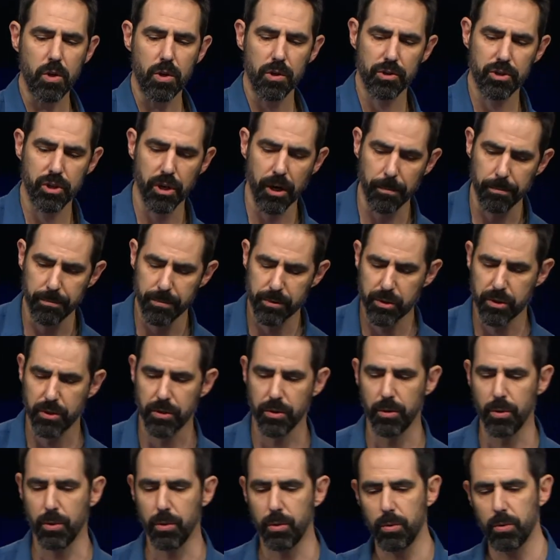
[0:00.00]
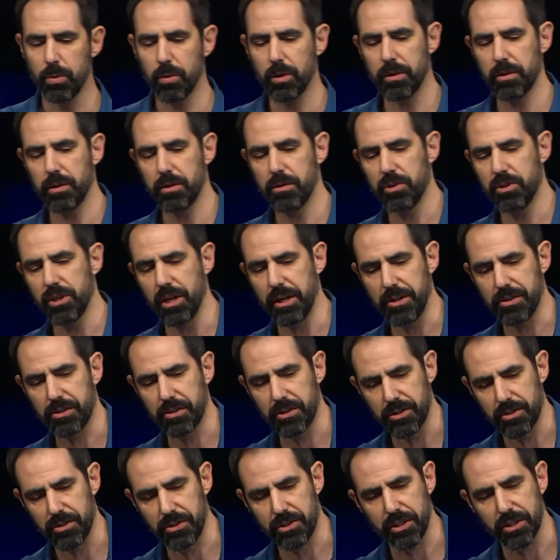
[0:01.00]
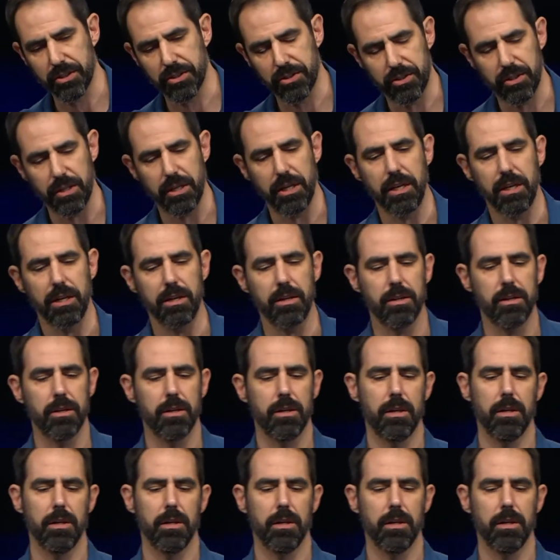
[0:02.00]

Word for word: Jump to Genesis 16,